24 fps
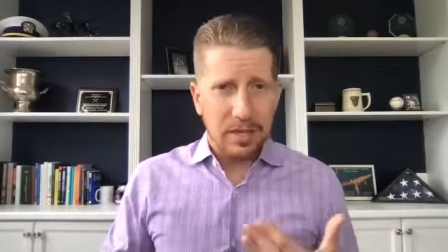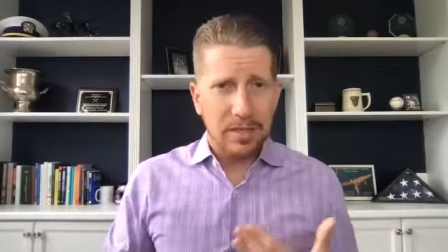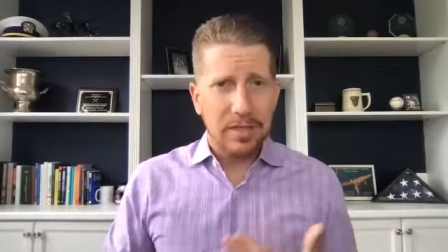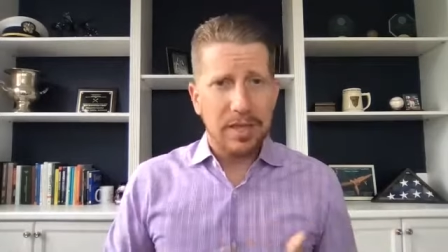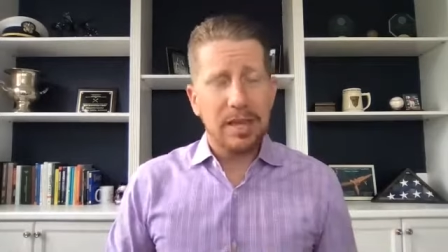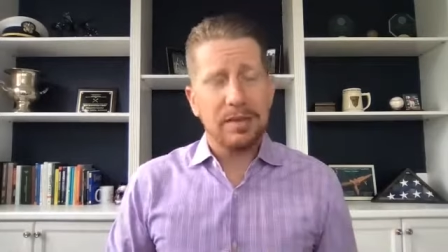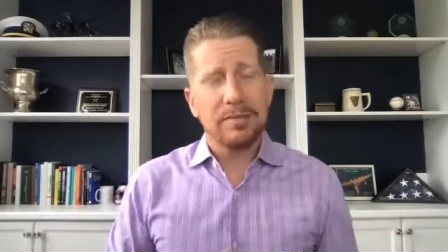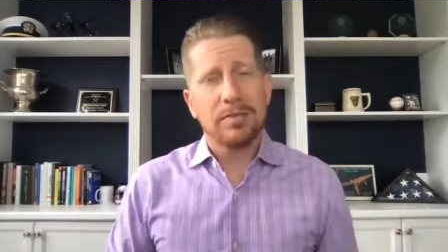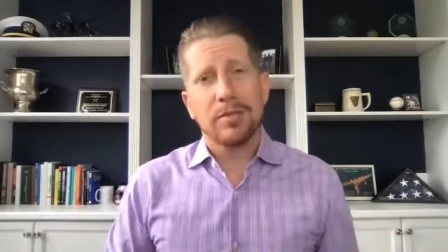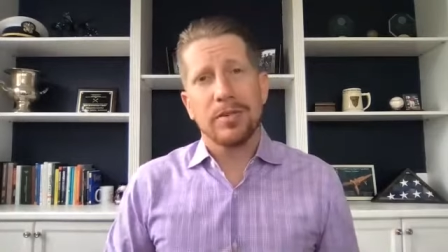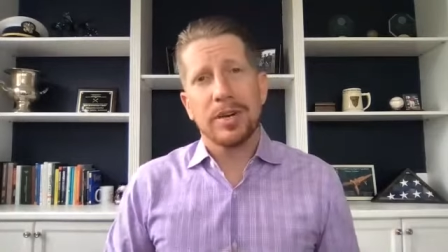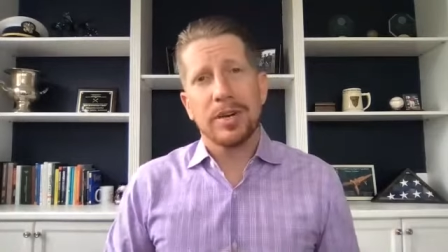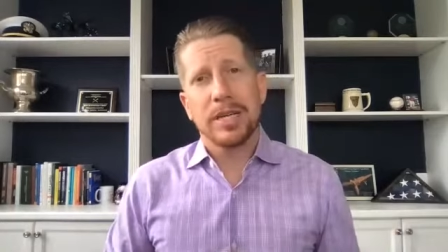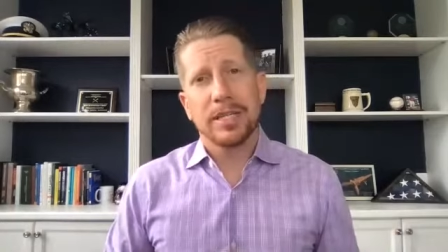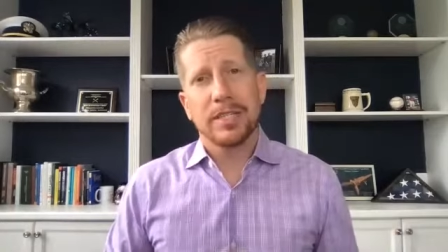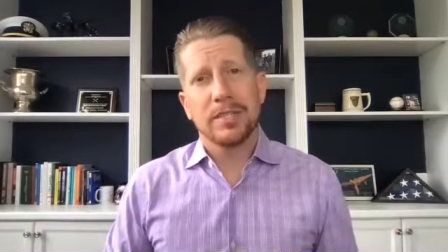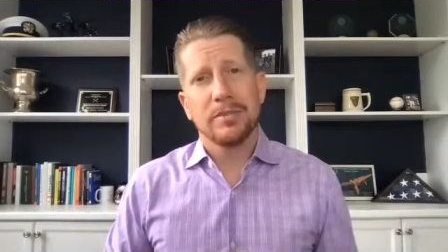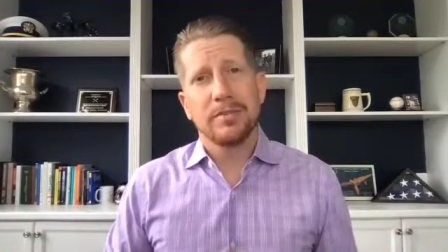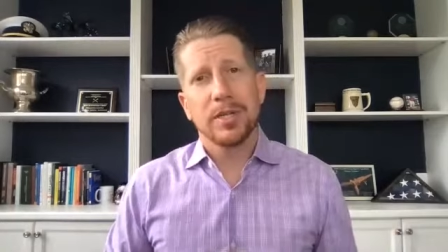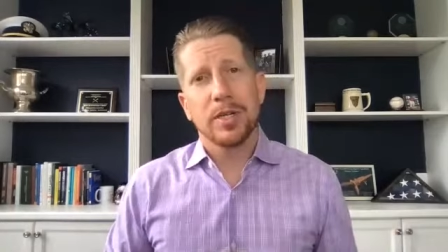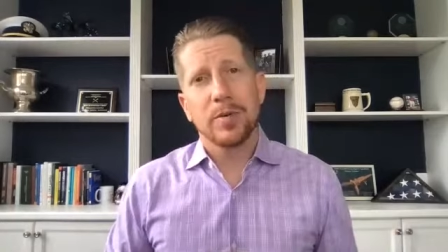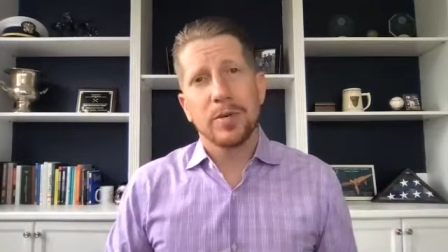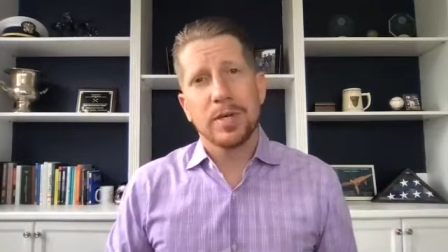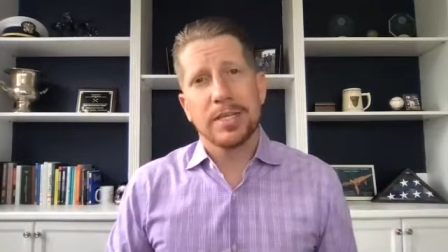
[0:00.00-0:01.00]
they have a right to
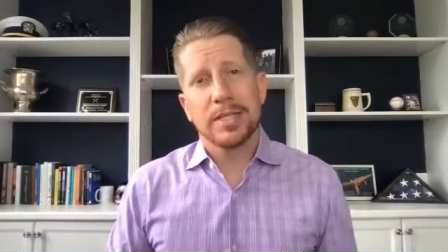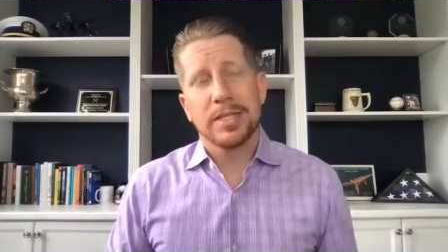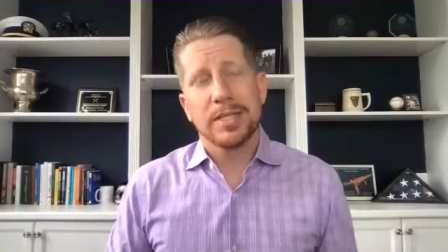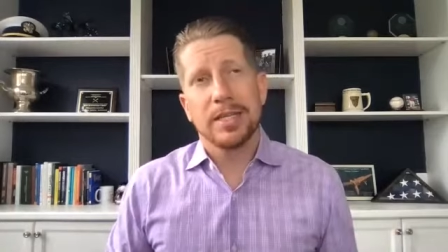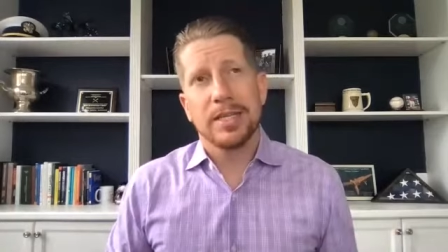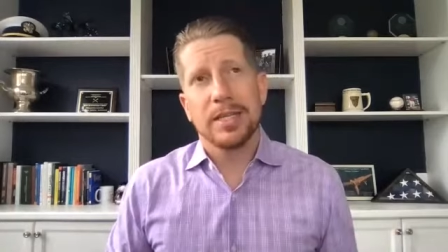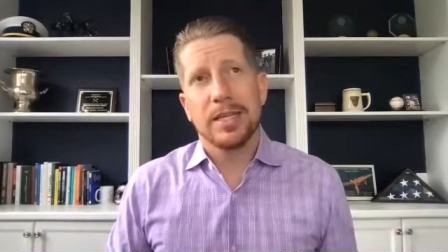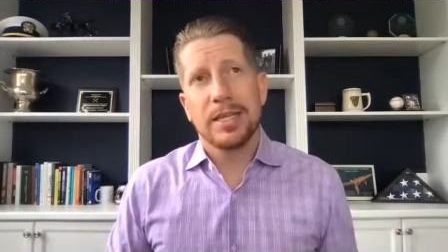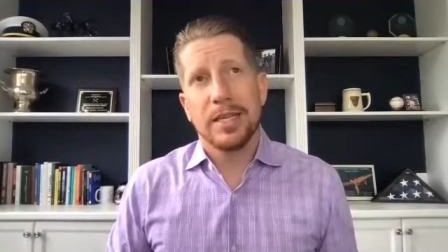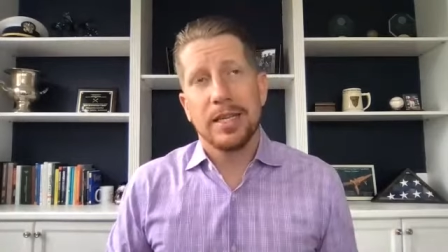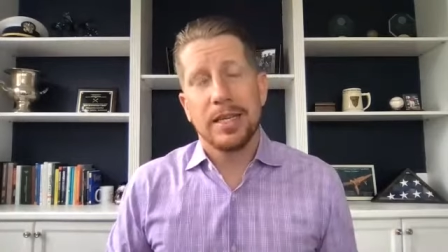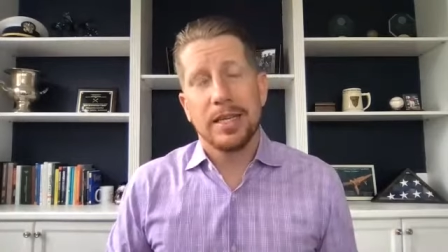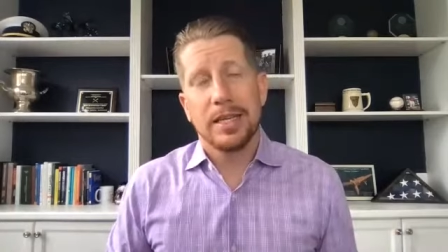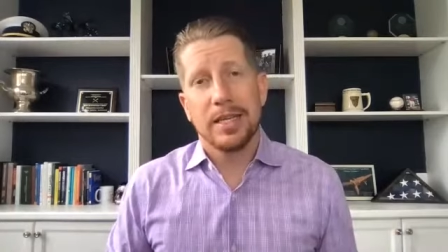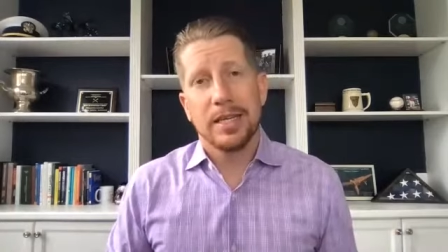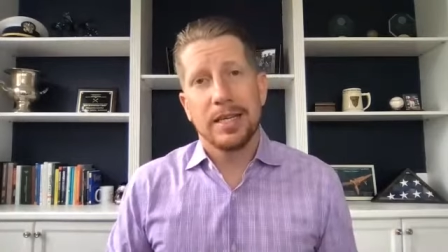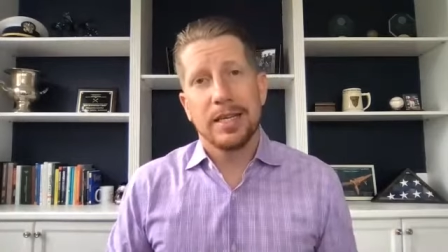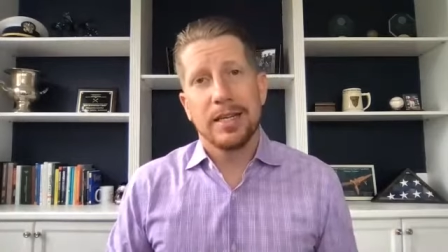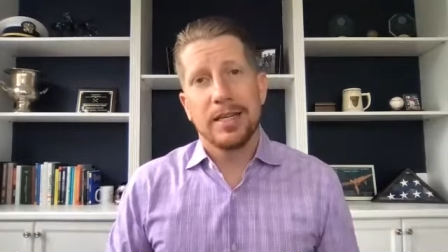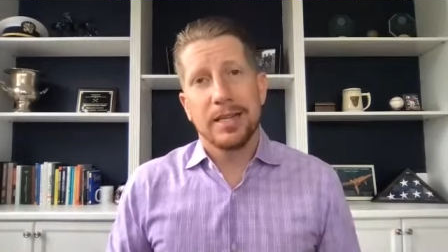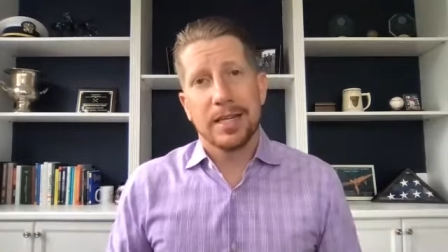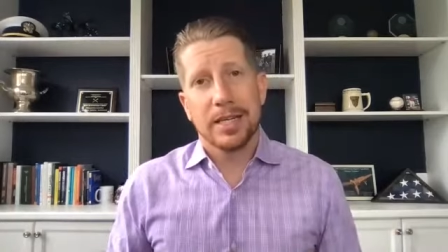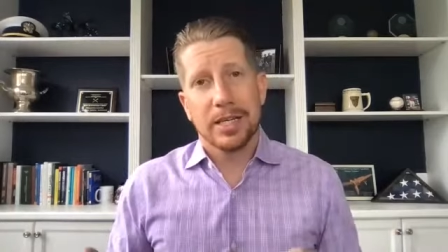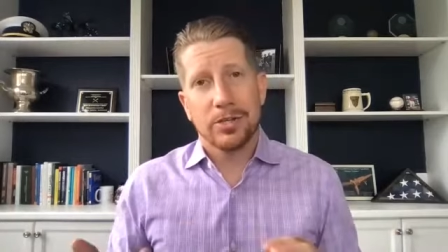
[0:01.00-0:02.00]
request it
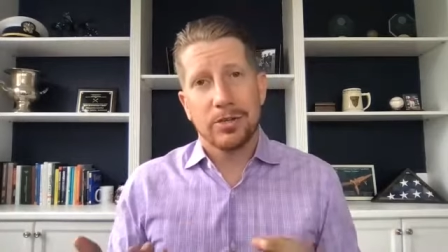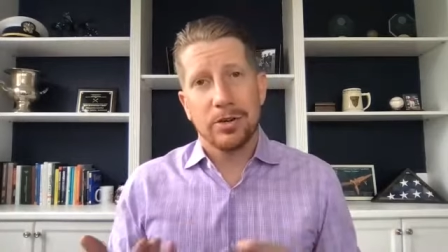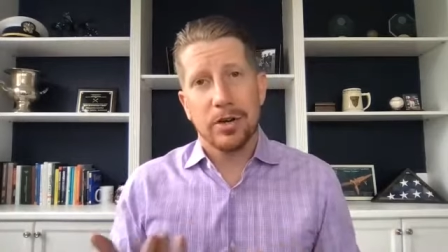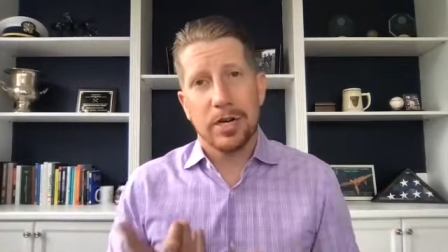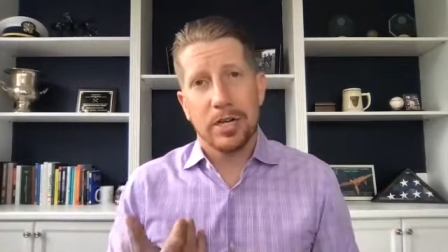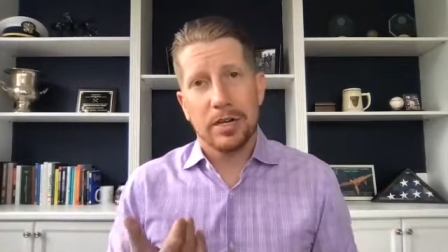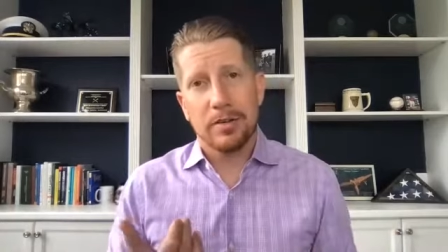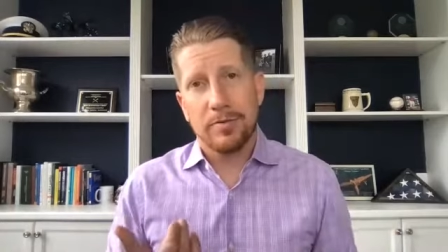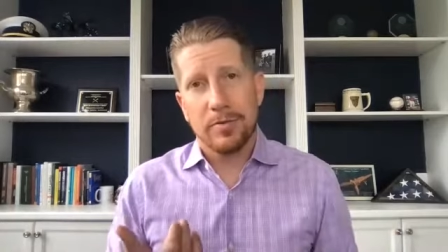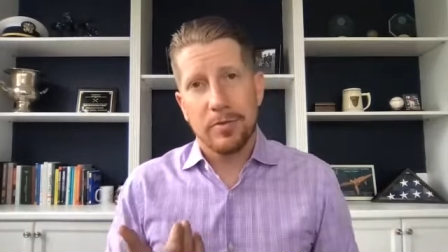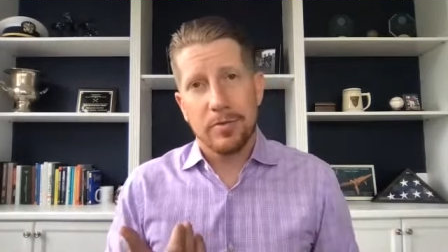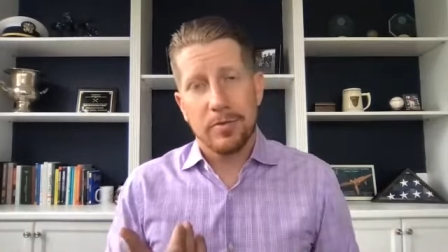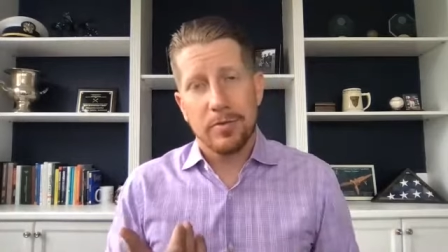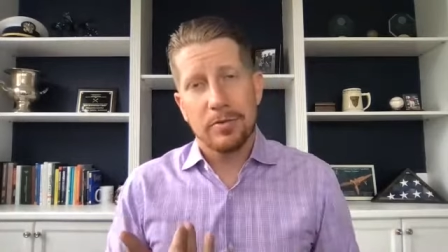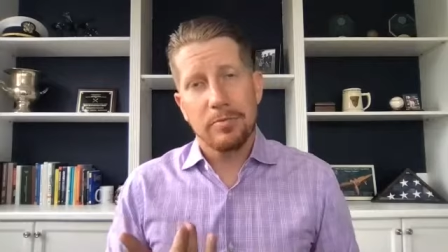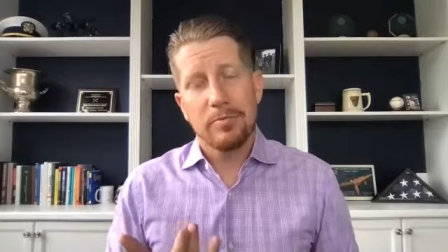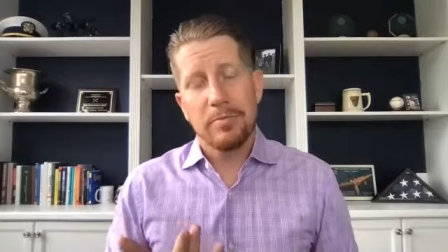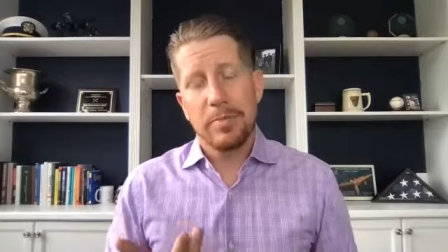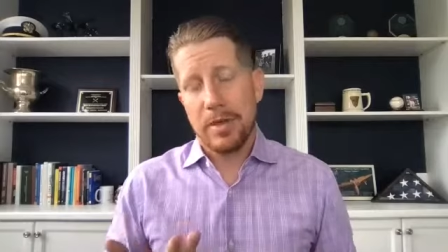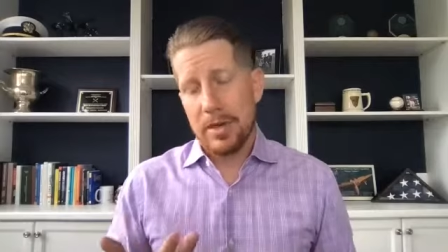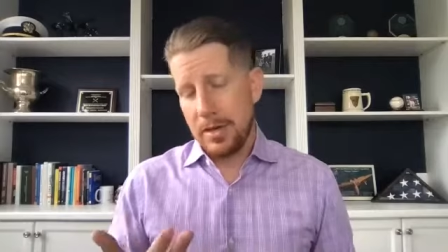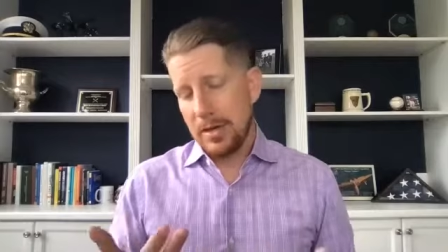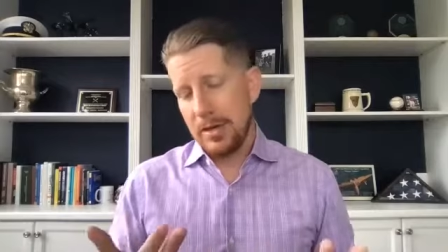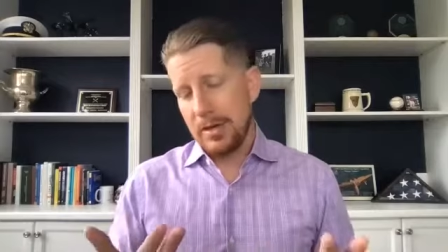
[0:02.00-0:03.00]
in electronic form,